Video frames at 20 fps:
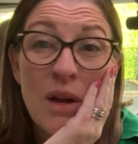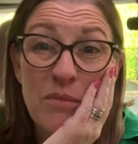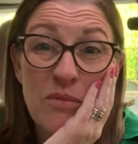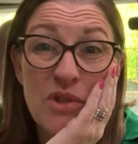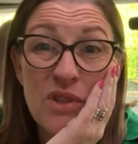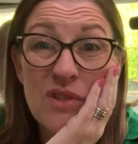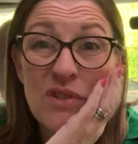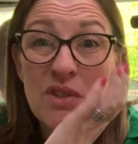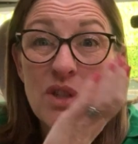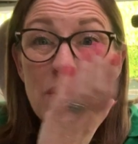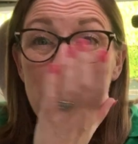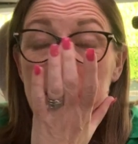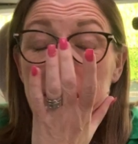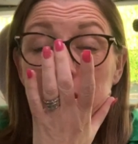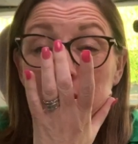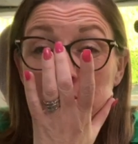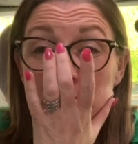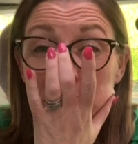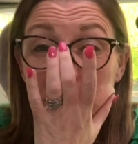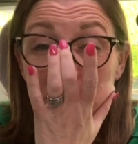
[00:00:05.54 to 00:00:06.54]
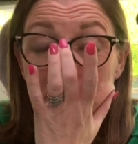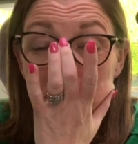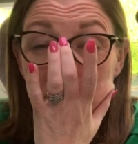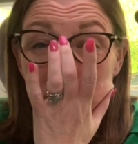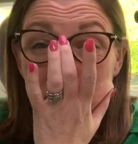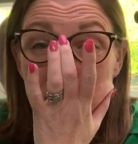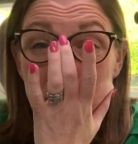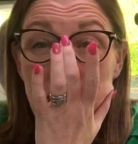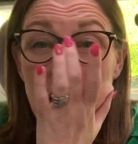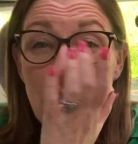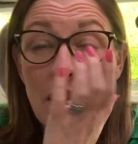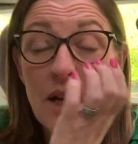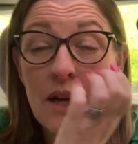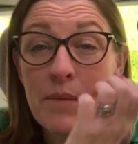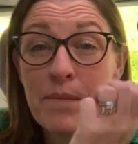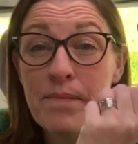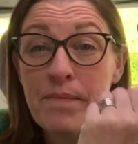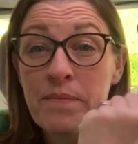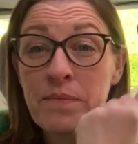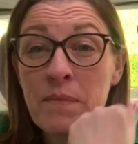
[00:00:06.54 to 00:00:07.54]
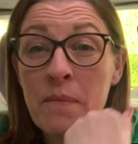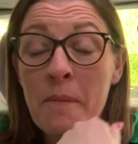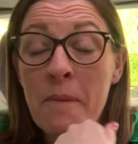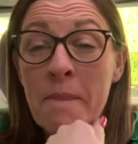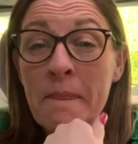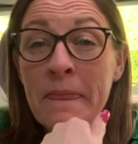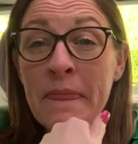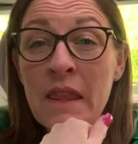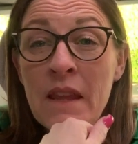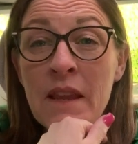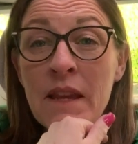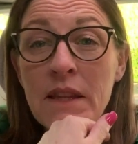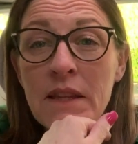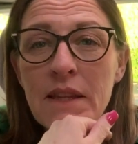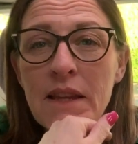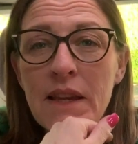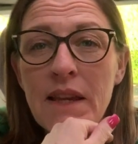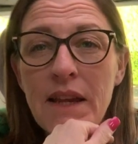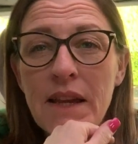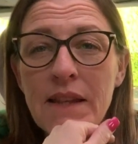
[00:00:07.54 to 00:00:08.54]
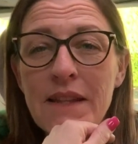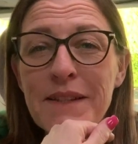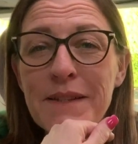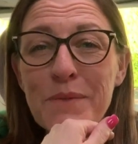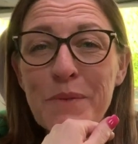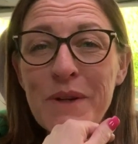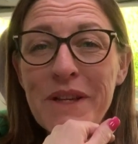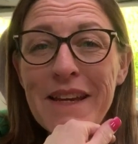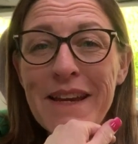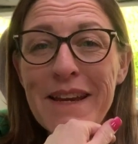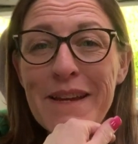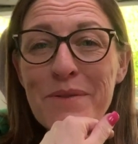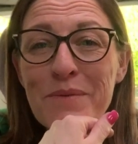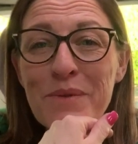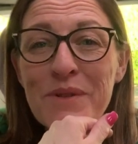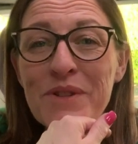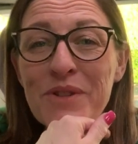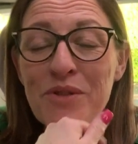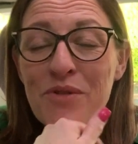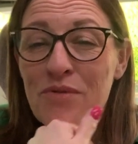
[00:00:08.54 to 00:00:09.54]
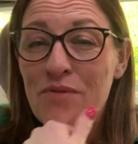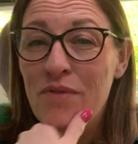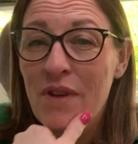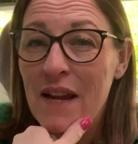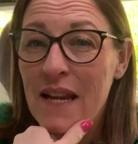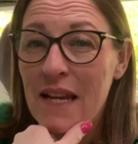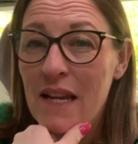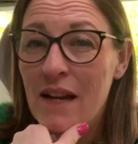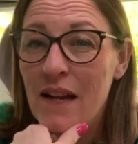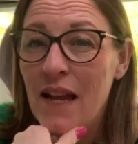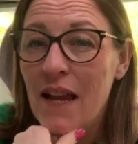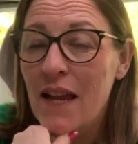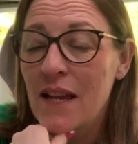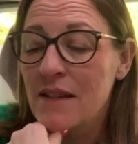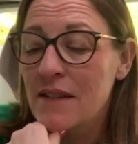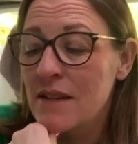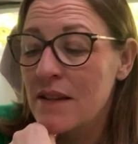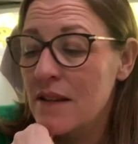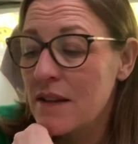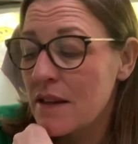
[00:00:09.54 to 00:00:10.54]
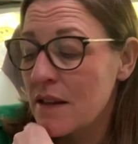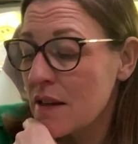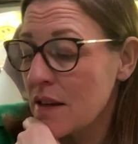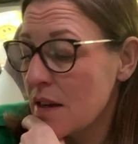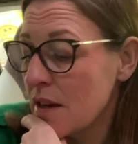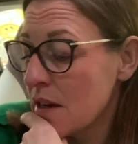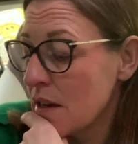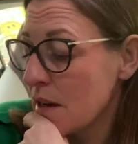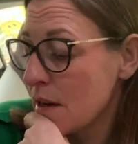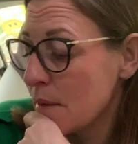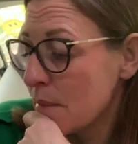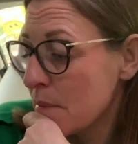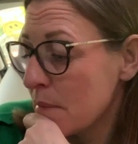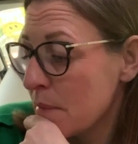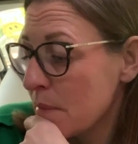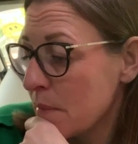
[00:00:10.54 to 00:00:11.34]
just doing. Yeah, this weekend was great. I had a